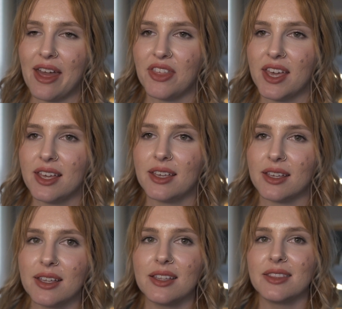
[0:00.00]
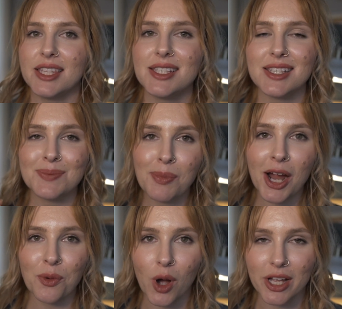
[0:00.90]
I think this is
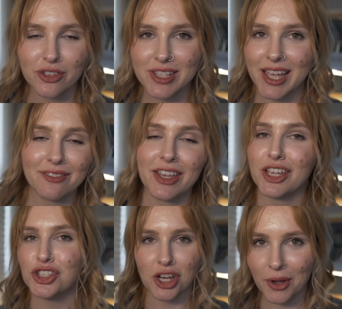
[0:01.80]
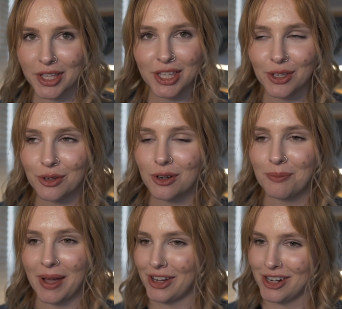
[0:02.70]
part one, just kind of like showing you
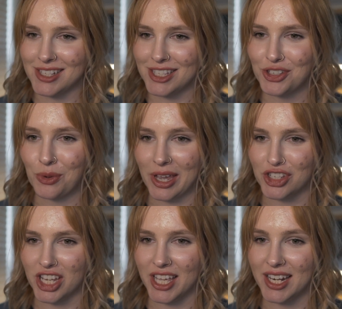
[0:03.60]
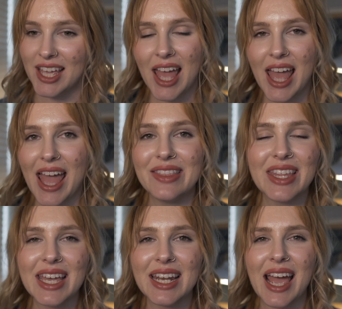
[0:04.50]
my current situation.
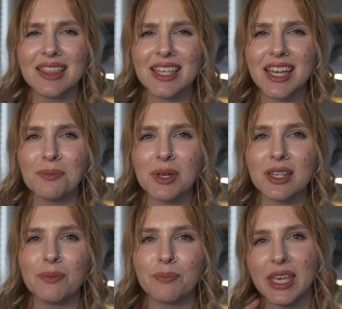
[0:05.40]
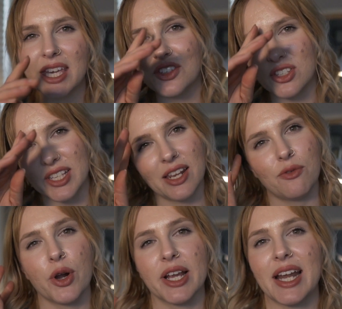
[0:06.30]
And then I think I'm gonna be just kind
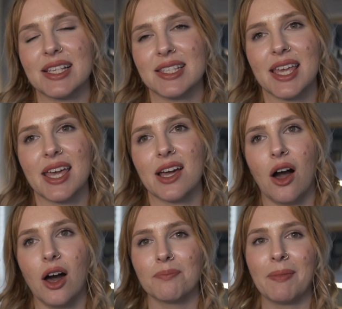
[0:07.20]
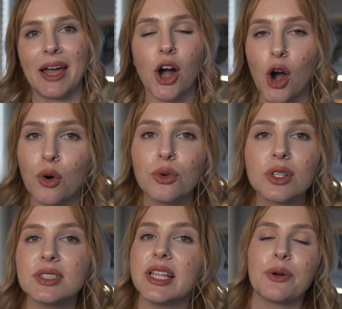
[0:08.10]
of organizing it on my
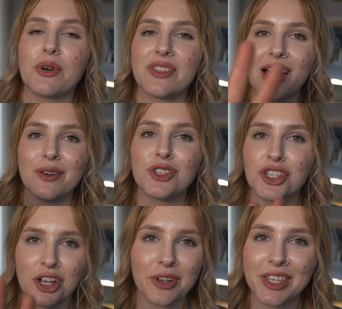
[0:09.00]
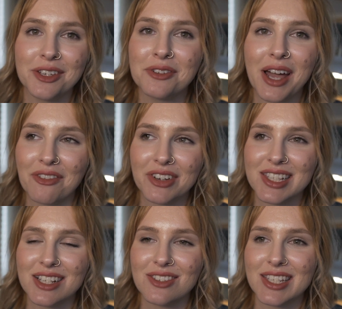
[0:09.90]
own, like without showing you every
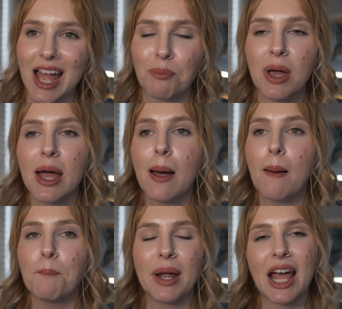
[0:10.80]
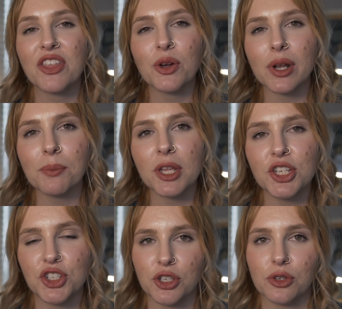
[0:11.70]
single step. But I think what I'm
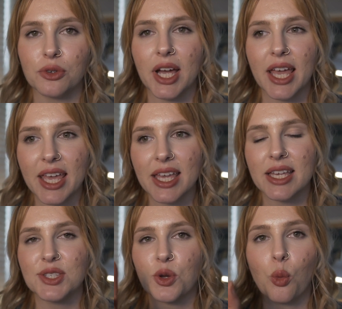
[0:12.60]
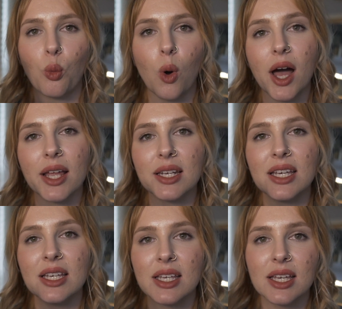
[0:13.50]
gonna do is, one,